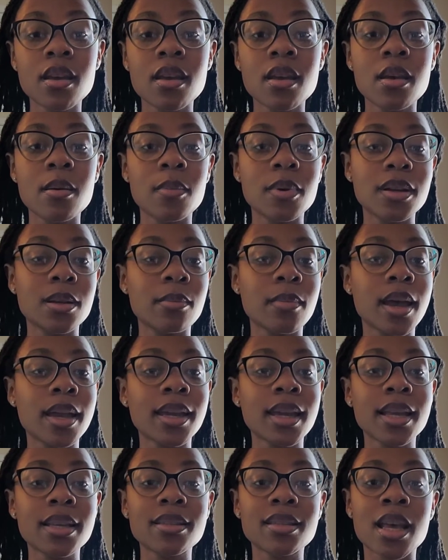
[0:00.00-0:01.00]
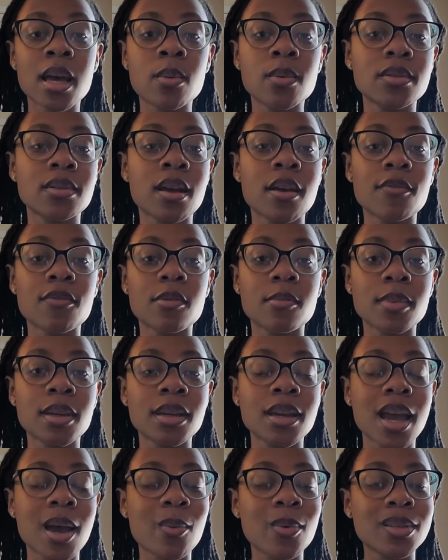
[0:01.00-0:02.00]
But in my case, that was not for
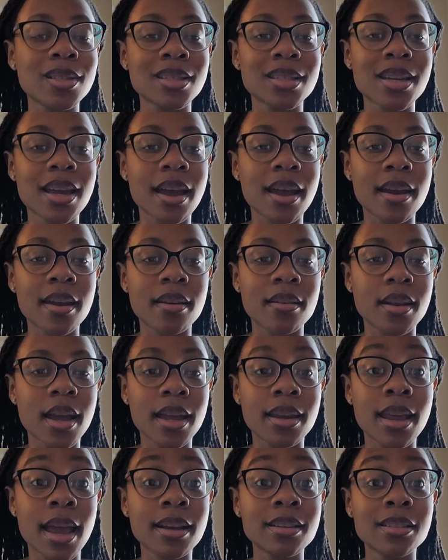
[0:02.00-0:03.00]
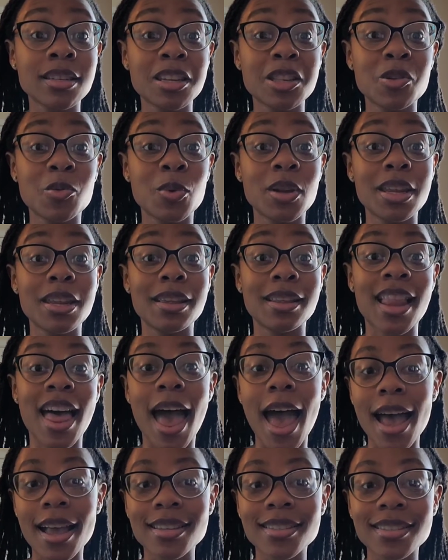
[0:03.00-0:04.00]
me. I wasn't tired. I actually did the reading
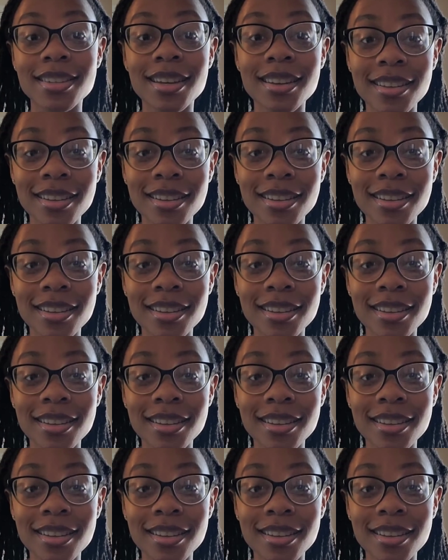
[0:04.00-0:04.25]
last.